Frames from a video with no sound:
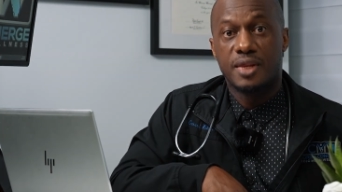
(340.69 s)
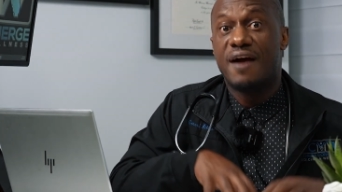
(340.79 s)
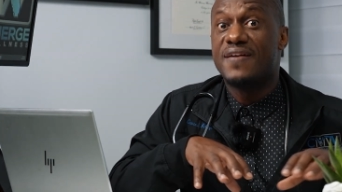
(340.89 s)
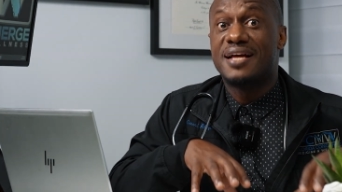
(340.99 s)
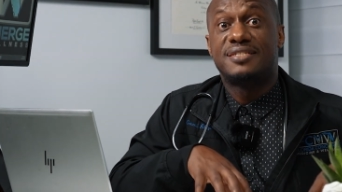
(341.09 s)

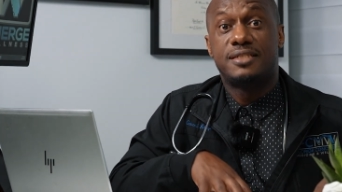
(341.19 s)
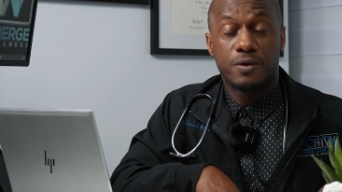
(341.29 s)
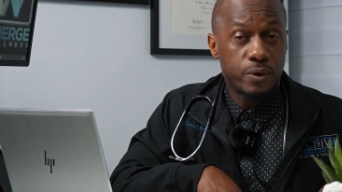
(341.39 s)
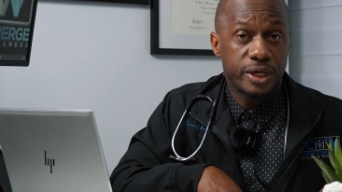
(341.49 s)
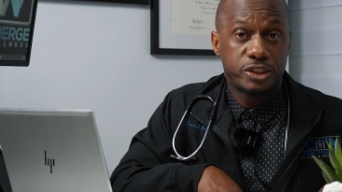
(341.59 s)
I've had
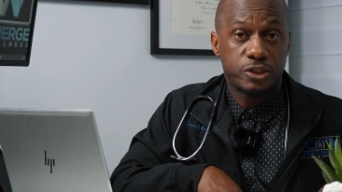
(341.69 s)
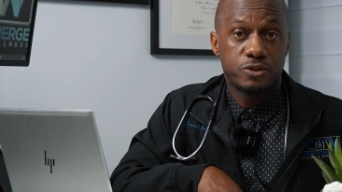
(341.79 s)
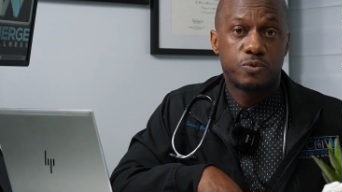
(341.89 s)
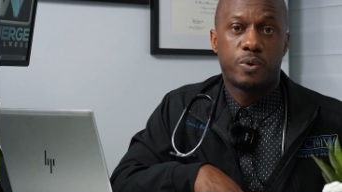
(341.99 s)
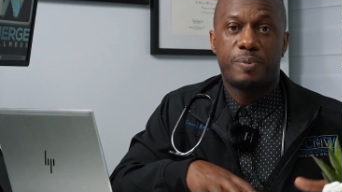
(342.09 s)
zero
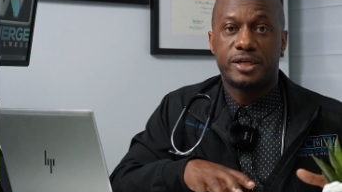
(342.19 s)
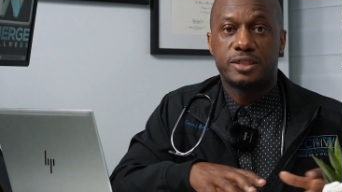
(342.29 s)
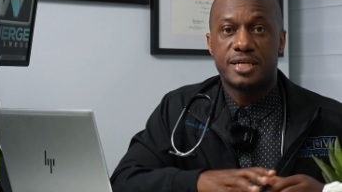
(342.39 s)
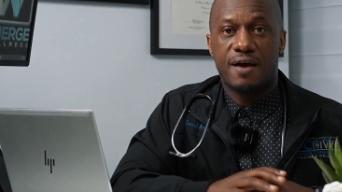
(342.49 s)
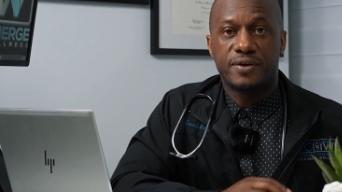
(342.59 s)
issues with
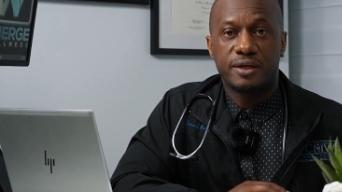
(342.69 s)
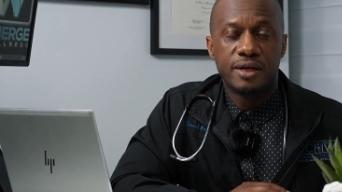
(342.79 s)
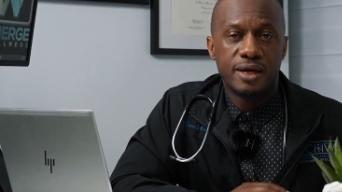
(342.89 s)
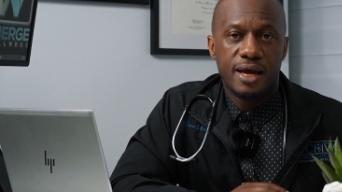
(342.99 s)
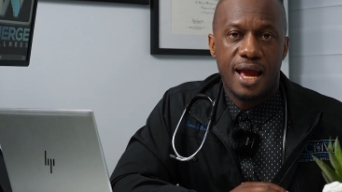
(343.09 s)
patients having
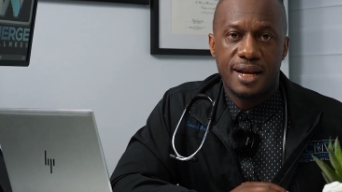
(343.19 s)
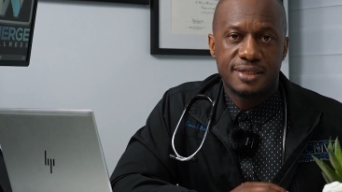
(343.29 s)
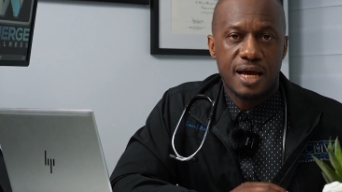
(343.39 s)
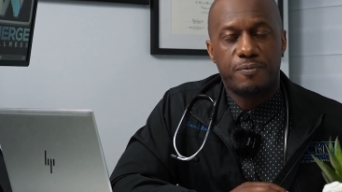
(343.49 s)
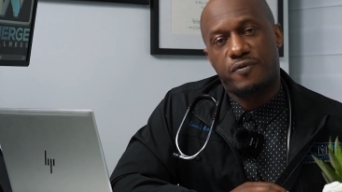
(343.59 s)
any
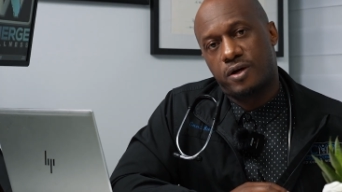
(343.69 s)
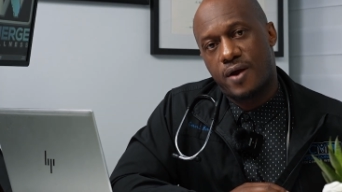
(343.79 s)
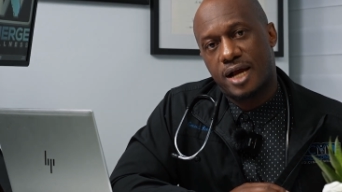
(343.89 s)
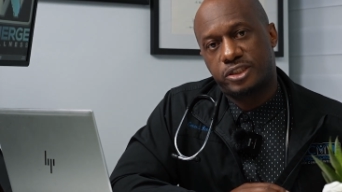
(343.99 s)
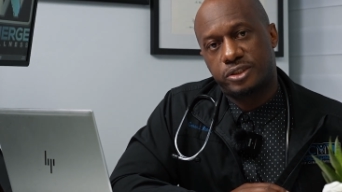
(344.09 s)
type of
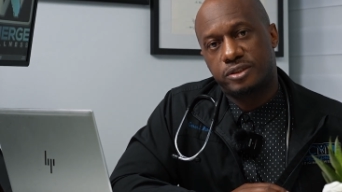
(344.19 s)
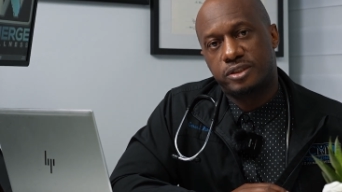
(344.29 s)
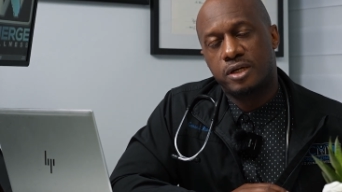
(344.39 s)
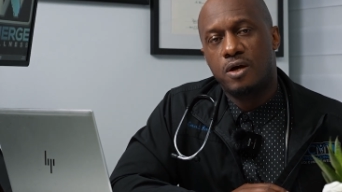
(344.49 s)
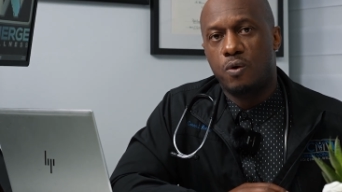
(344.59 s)

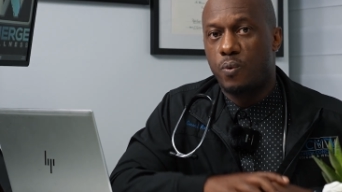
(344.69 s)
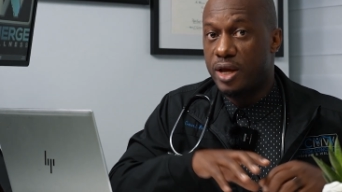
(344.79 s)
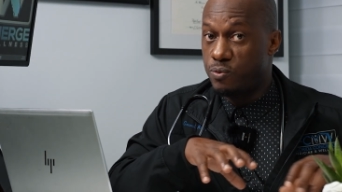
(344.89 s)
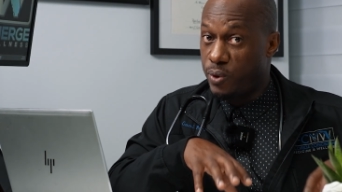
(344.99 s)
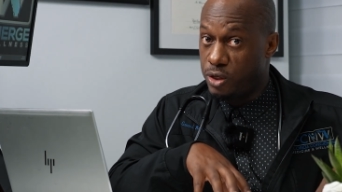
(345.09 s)
interactions
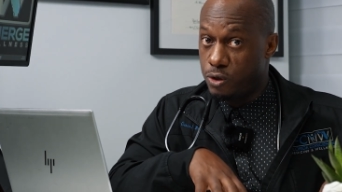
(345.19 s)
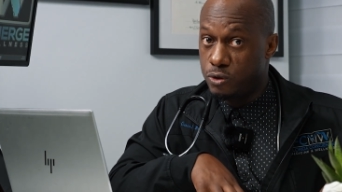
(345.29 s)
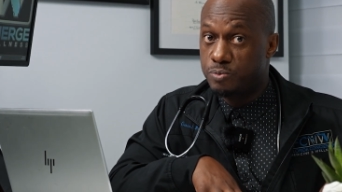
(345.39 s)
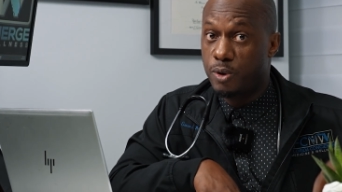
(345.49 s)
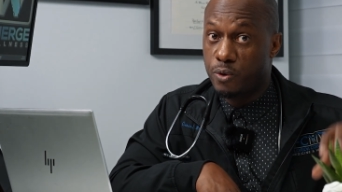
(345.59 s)
when we
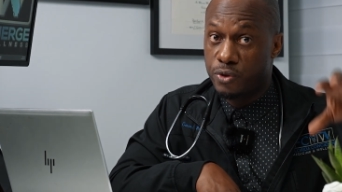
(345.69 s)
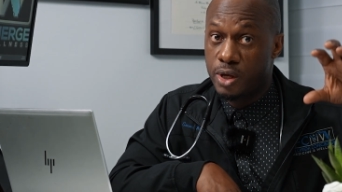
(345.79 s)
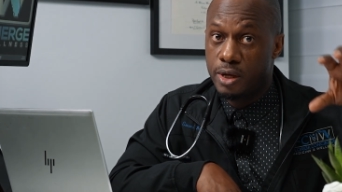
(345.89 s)
use both